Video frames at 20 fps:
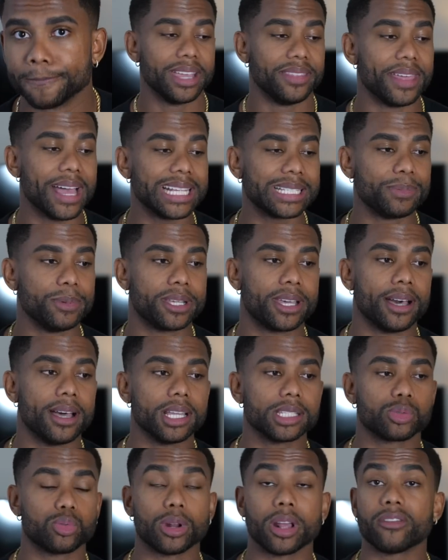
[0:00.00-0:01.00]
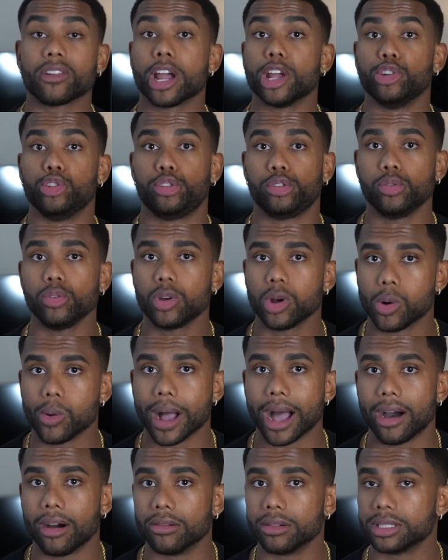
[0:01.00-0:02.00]
And that's because whenever I do go
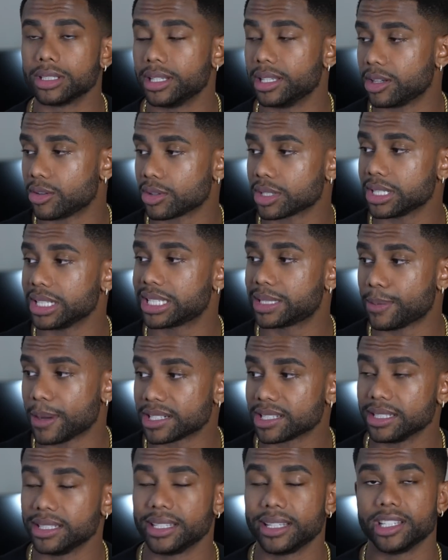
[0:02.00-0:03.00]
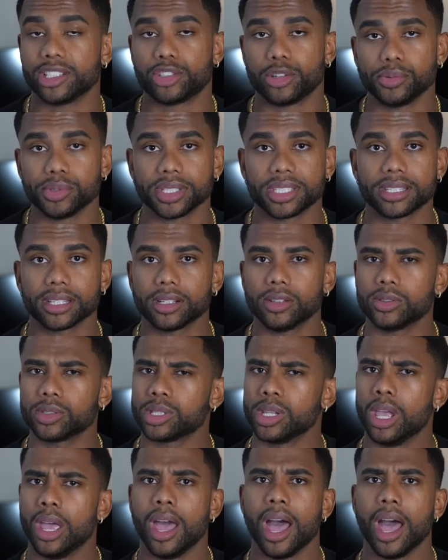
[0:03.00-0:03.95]
out, you know, especially to get choosing signals,